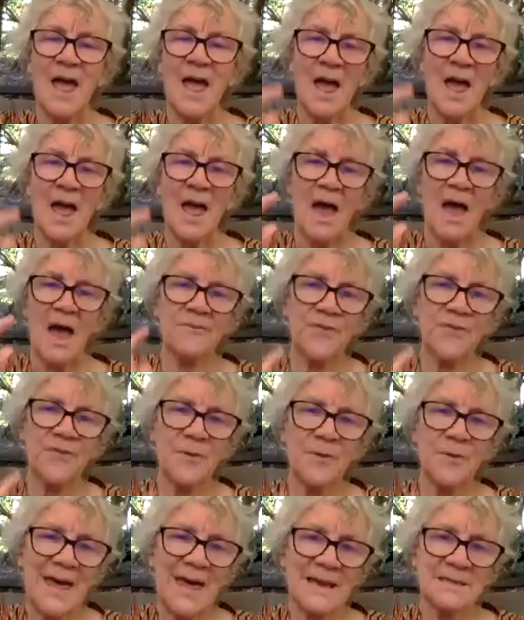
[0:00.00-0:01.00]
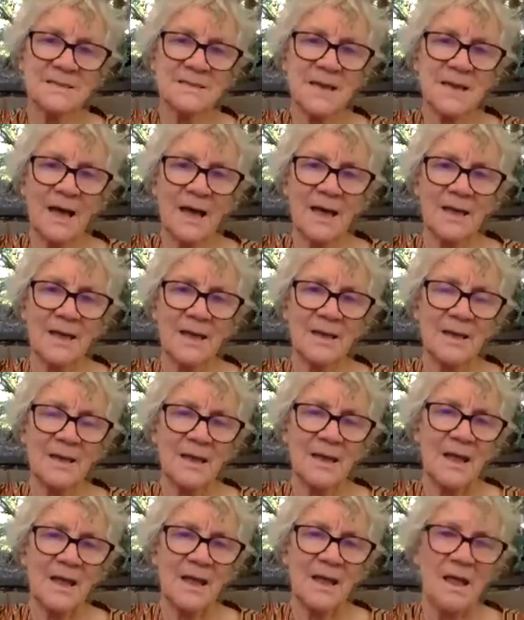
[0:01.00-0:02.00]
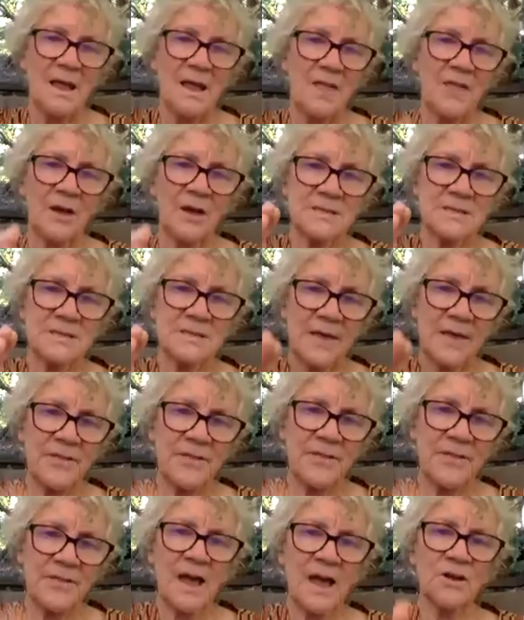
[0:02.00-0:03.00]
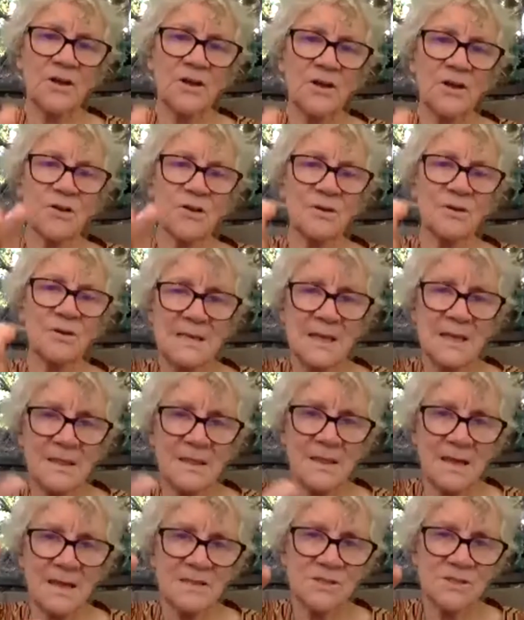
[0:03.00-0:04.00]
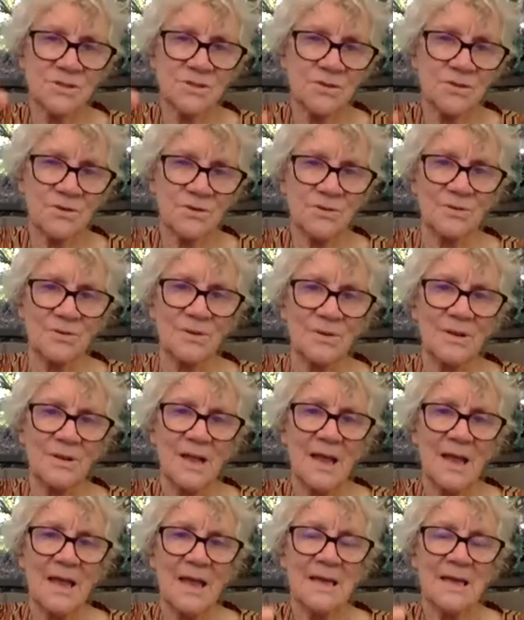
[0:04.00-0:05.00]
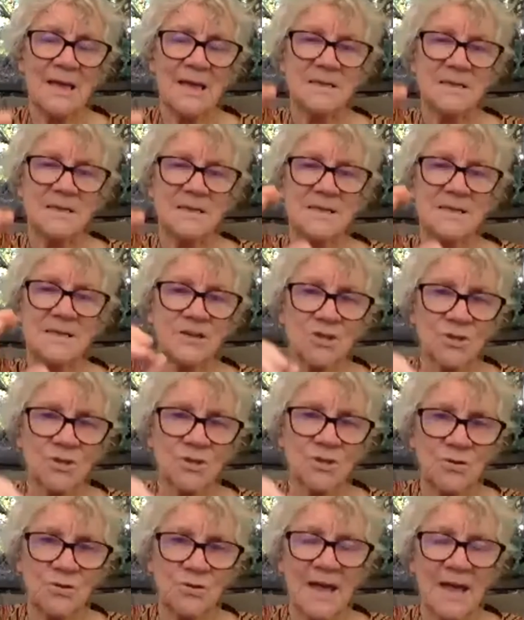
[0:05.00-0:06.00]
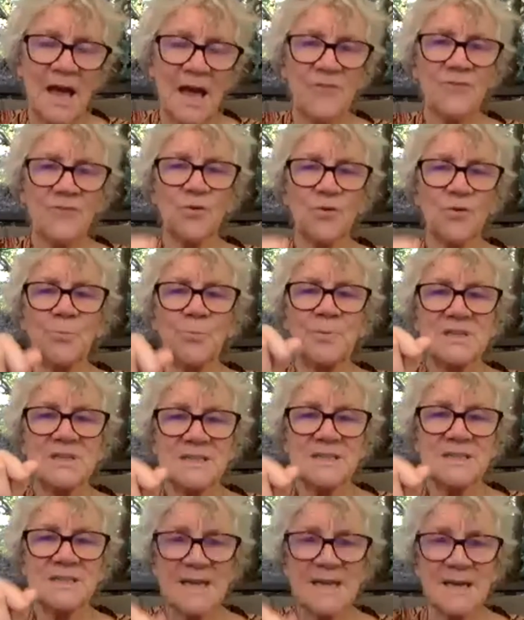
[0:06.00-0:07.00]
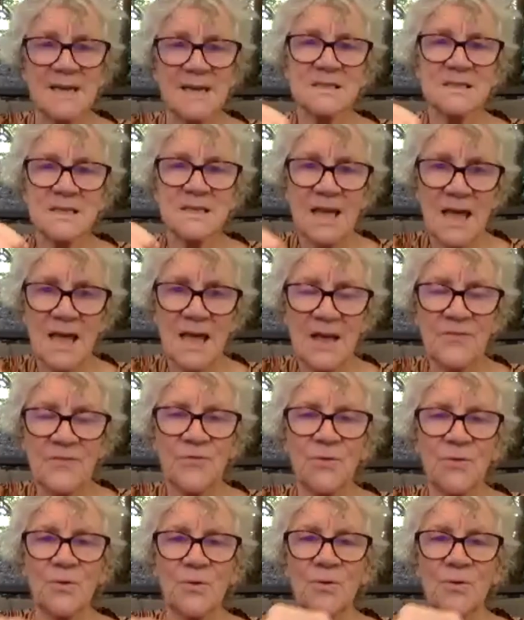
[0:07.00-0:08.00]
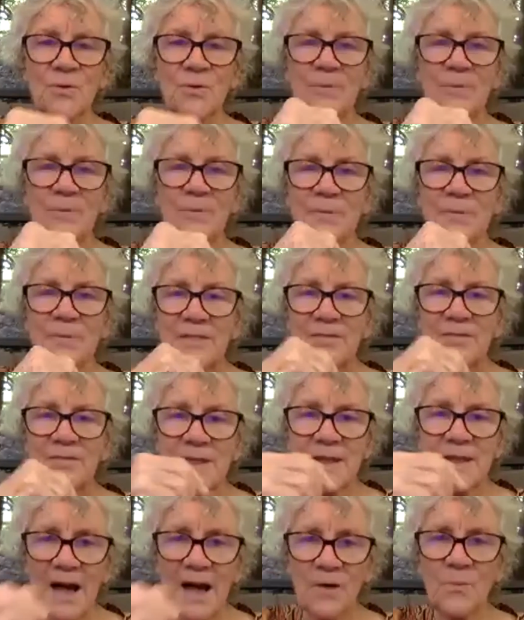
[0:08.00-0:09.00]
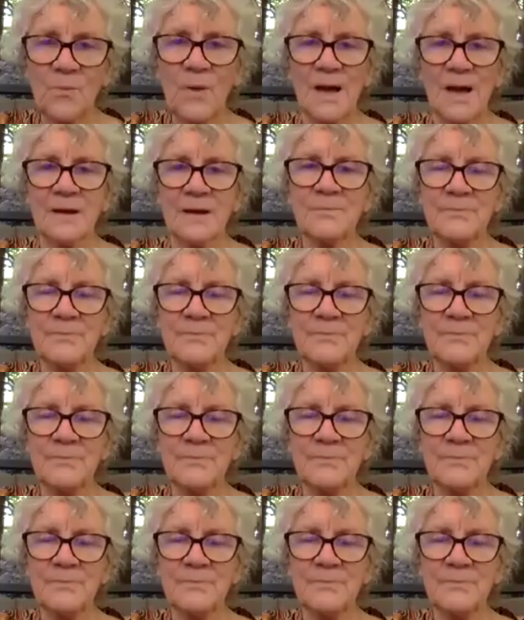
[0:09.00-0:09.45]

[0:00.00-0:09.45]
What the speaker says: And from that day, those other young girls in that school started to look out for, protect and care for the young one,